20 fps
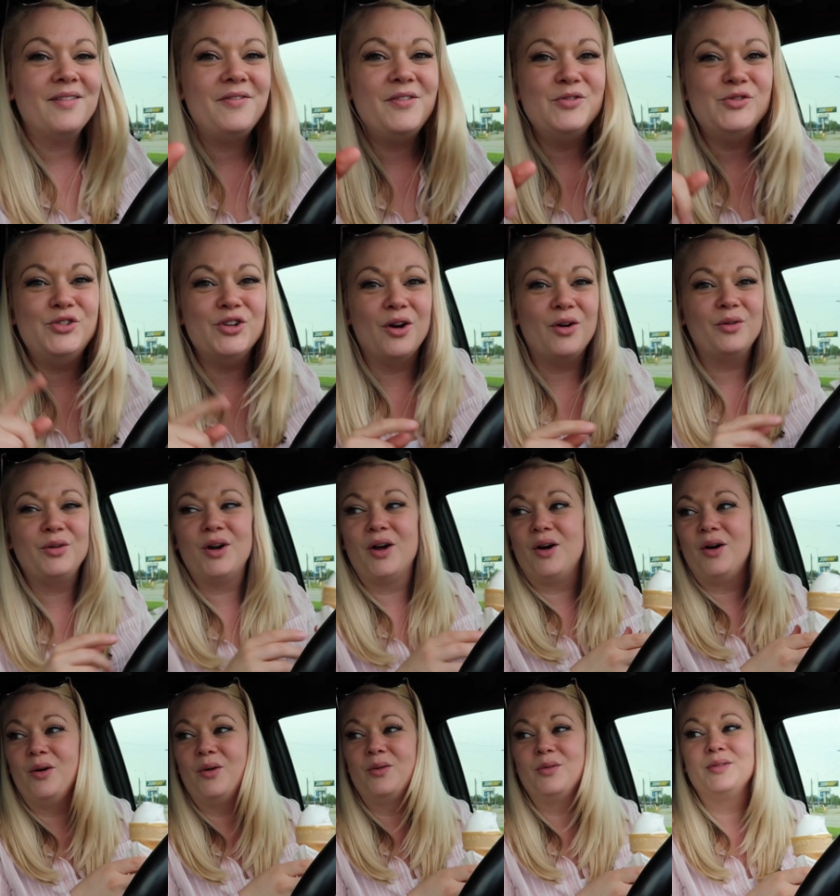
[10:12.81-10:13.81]
If you don't
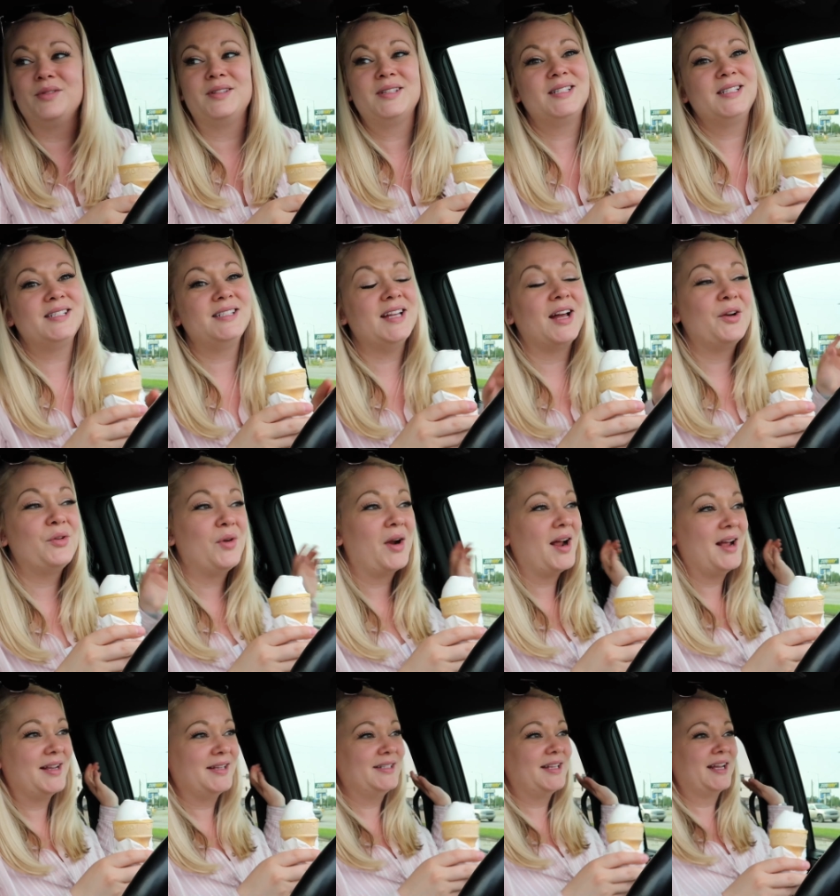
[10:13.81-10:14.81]
know,
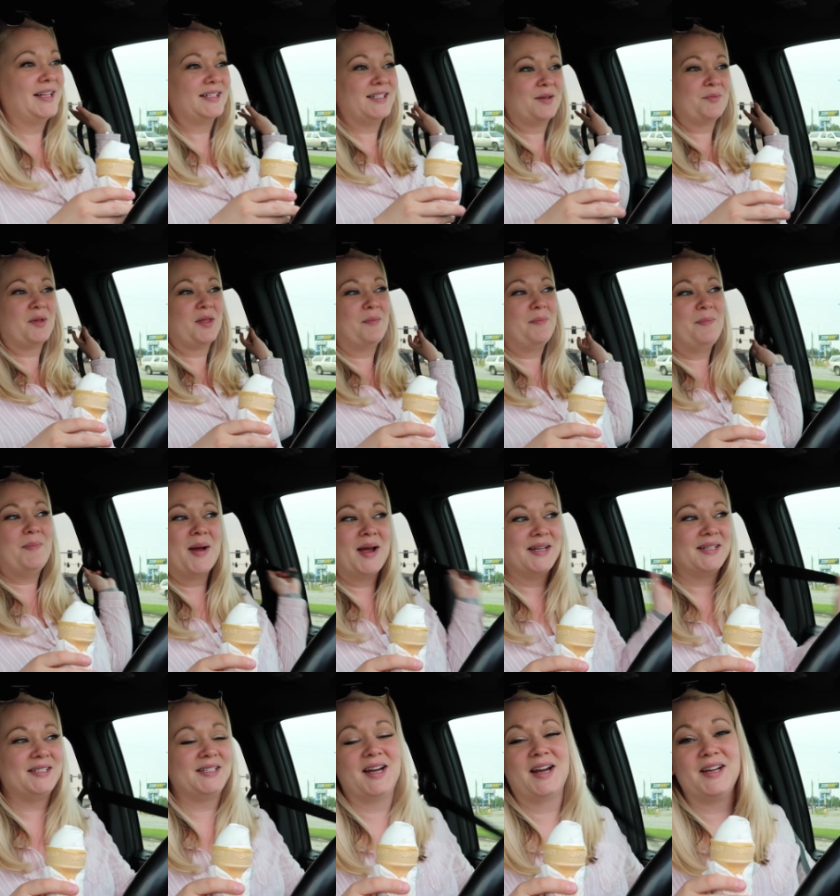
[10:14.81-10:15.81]
Sunrise has some of the
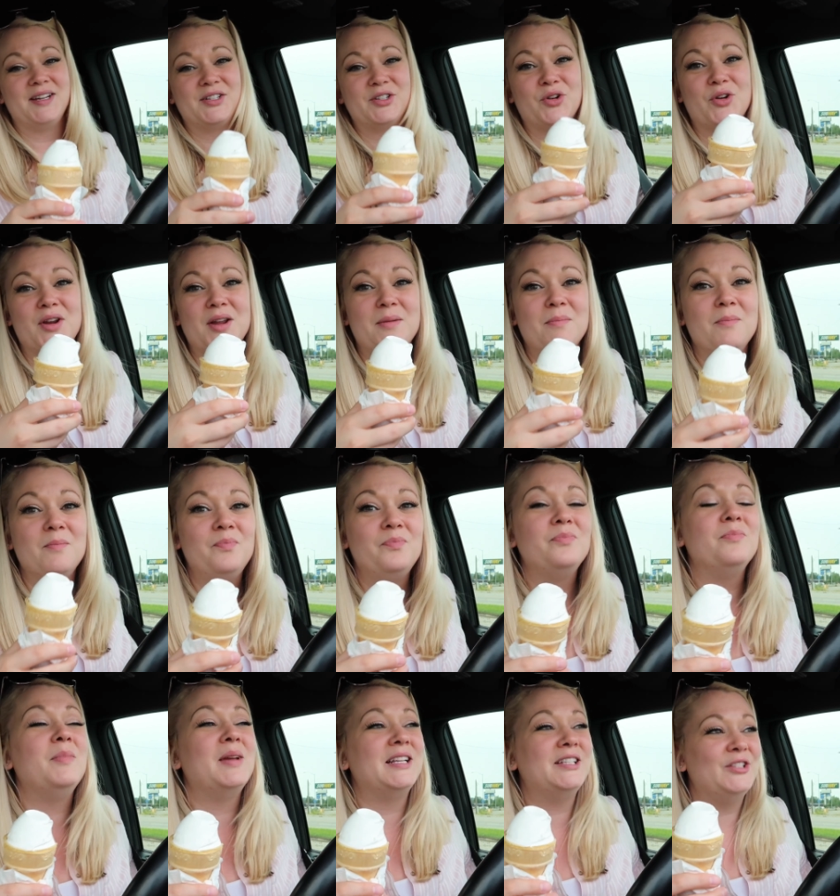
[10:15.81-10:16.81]
best ice cream.
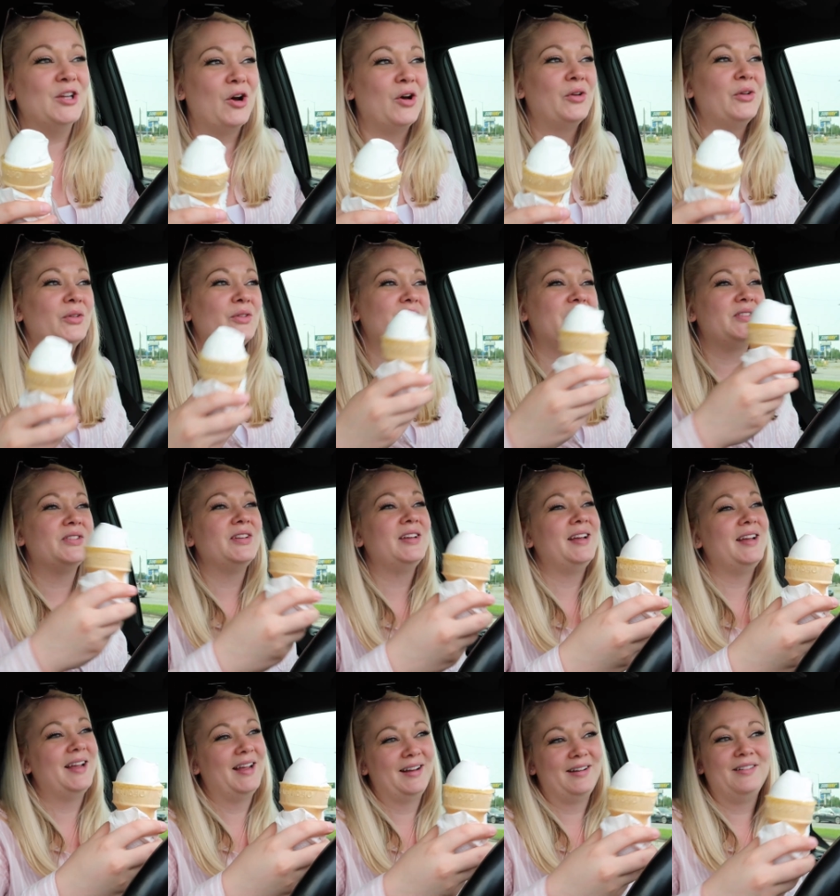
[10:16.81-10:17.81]
McDonald's
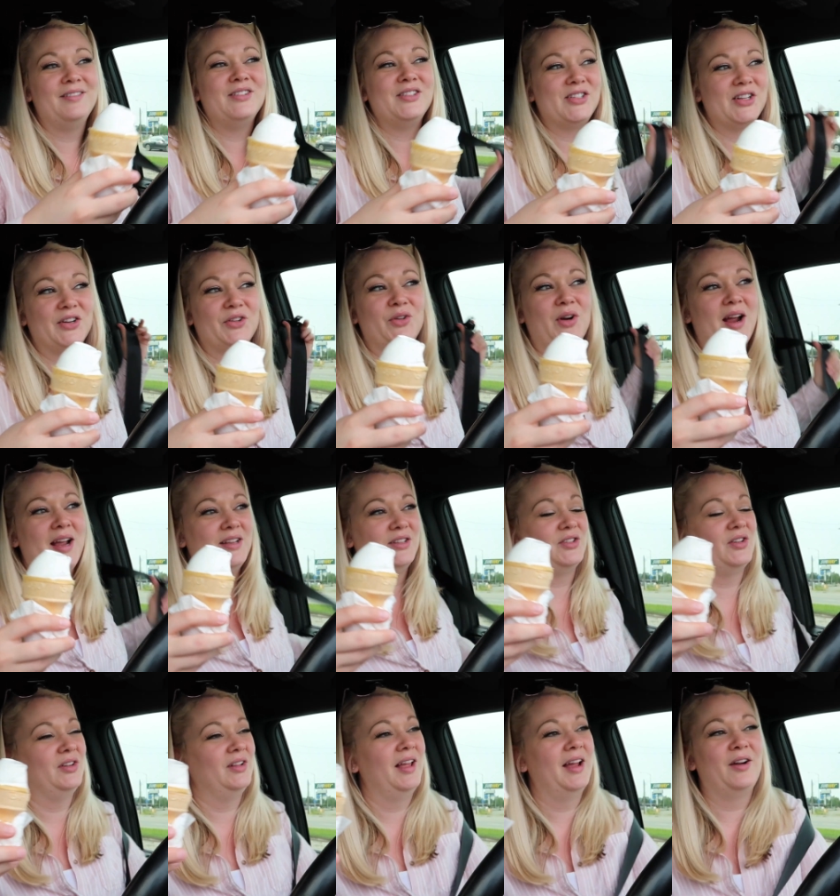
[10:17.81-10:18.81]
and Sunrise
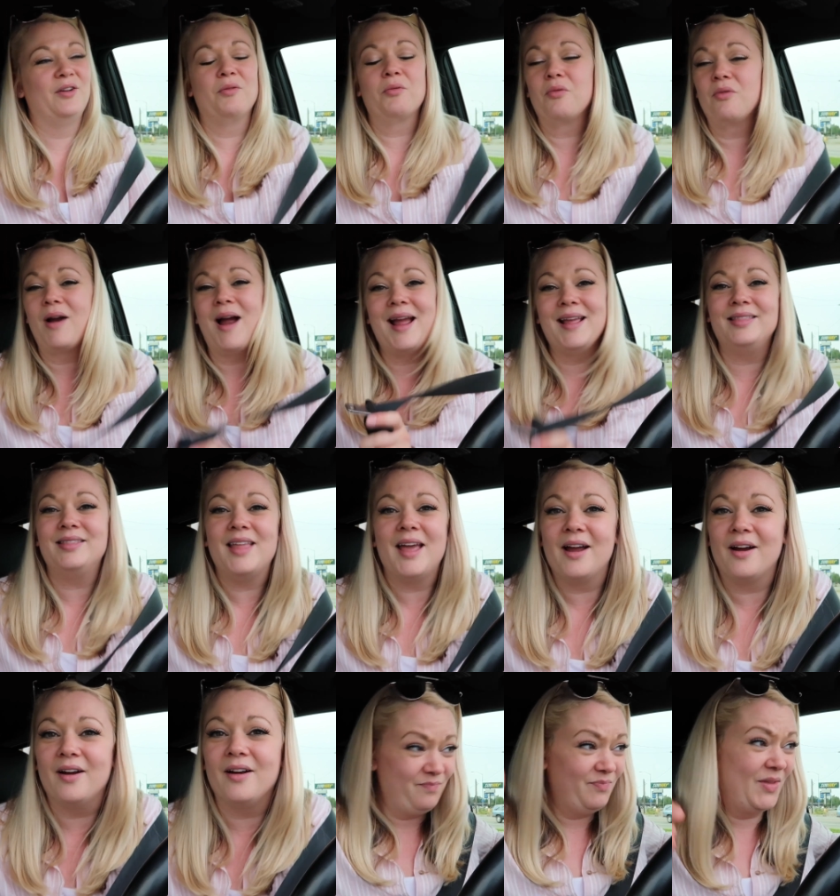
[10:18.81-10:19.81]
are like right
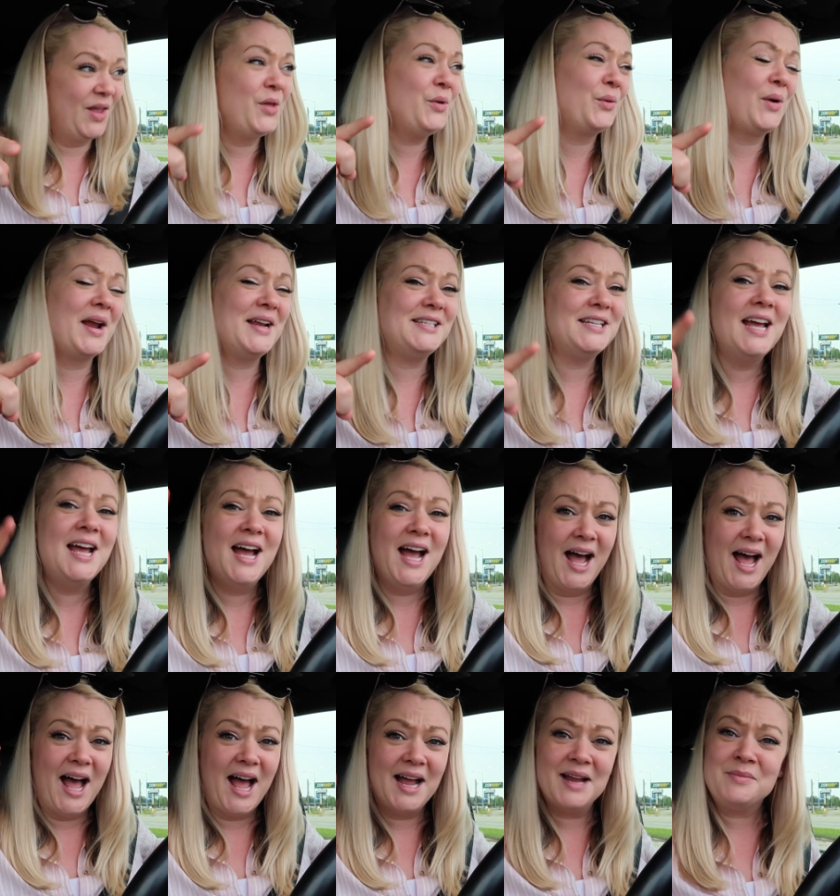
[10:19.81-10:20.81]
there. All right,
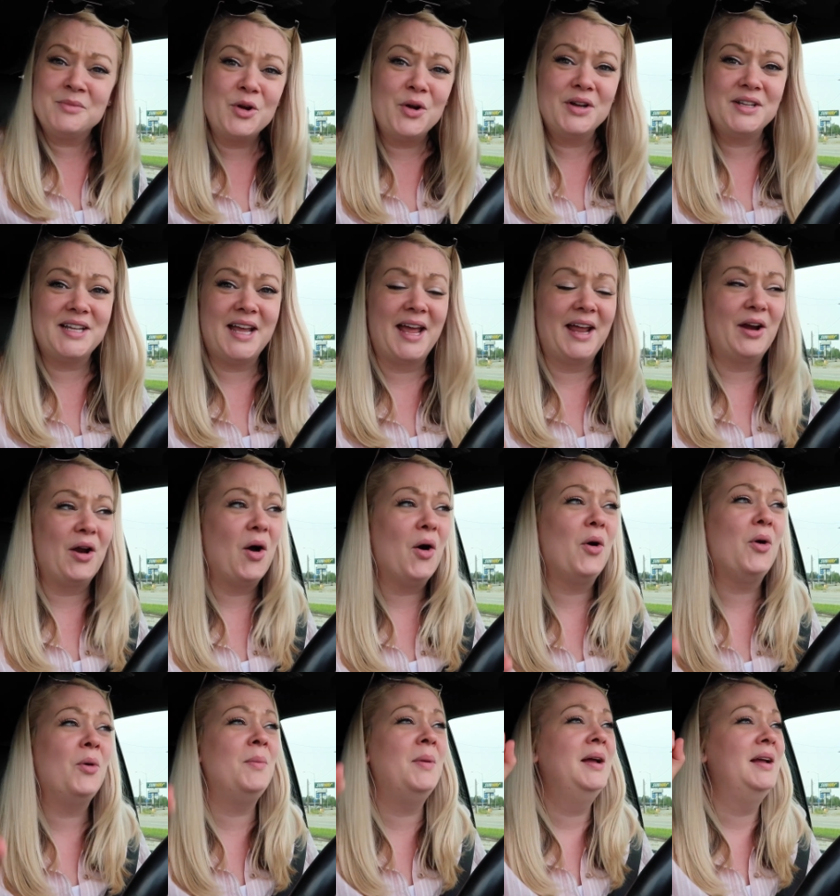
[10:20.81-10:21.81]
I'm going to head
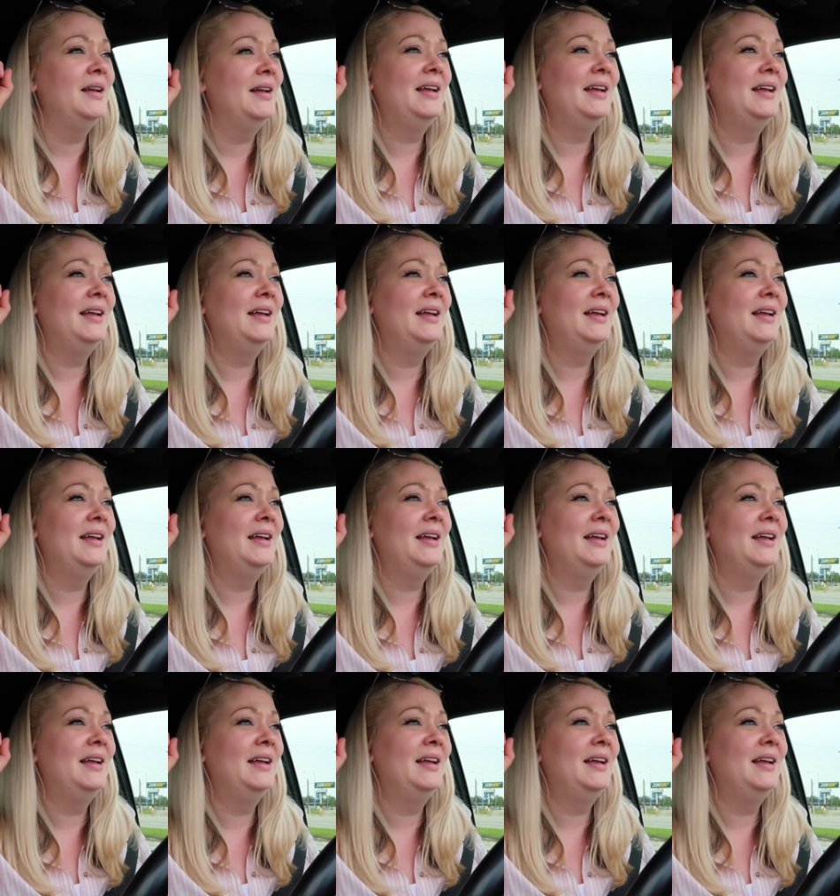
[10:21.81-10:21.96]
home,